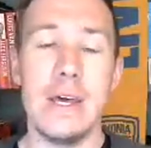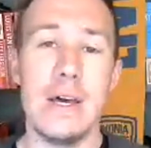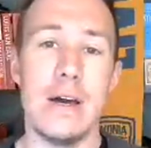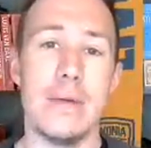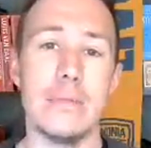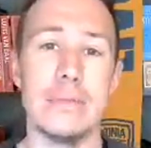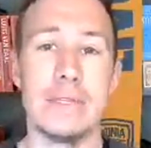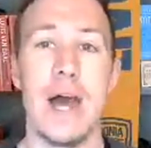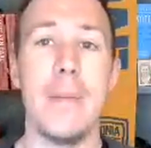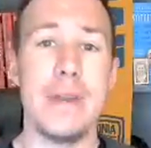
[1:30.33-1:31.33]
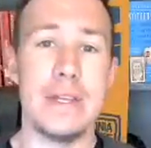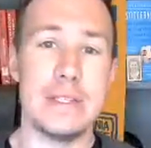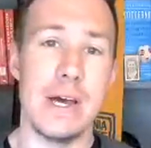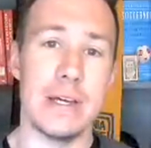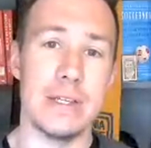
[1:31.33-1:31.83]
McTominay
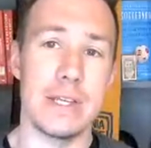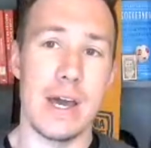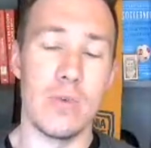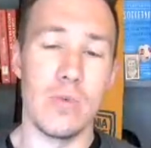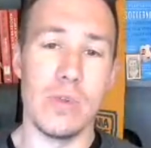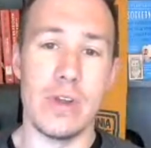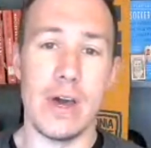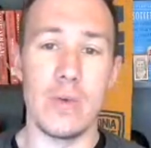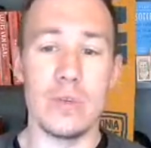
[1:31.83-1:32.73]
saga is kind of rolling on.